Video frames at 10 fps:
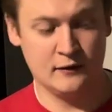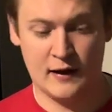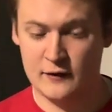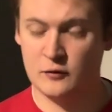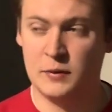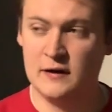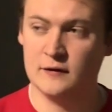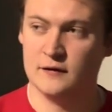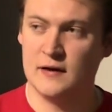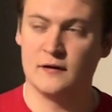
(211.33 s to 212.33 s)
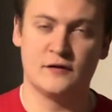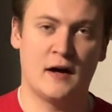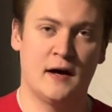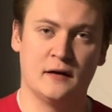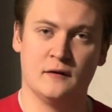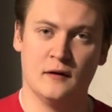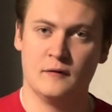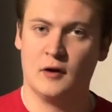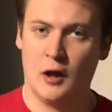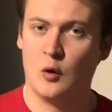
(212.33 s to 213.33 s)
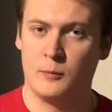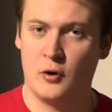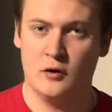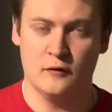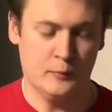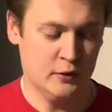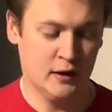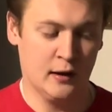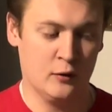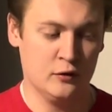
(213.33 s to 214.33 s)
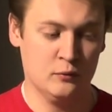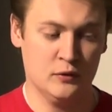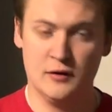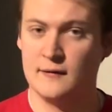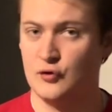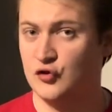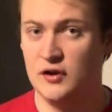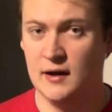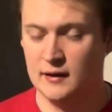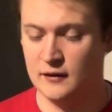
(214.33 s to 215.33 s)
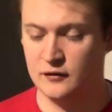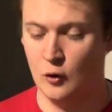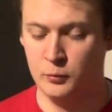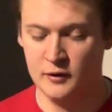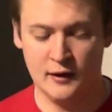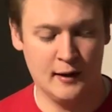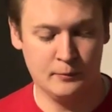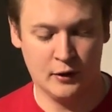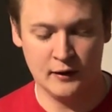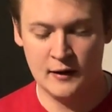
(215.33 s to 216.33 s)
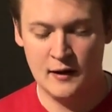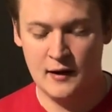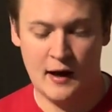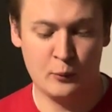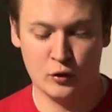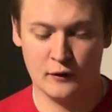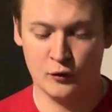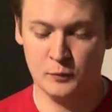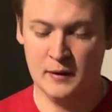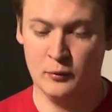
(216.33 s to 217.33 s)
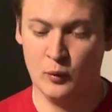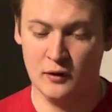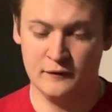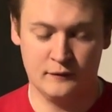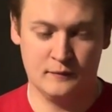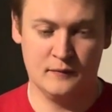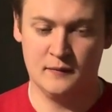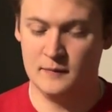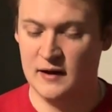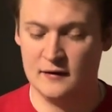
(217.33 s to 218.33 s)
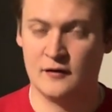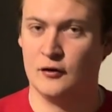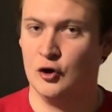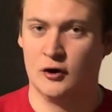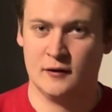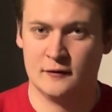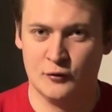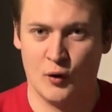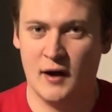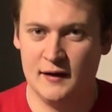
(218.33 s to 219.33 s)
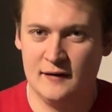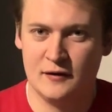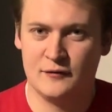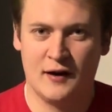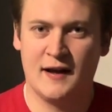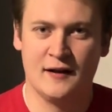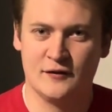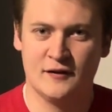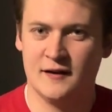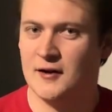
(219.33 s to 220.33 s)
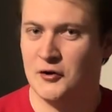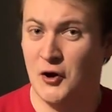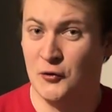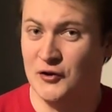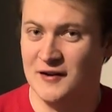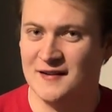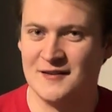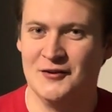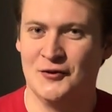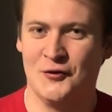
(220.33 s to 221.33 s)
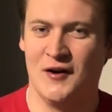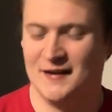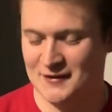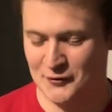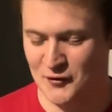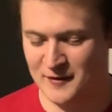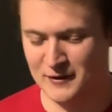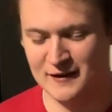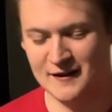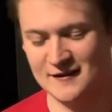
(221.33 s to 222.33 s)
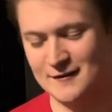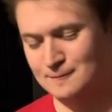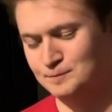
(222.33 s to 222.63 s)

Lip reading: Now this piece is inside the lower part of the piano. You never see it unless you open it up, but I'm one of those people where if it doesn't look great, even if I can't see it, I'll know that it doesn't look great and it'll drive me nuts.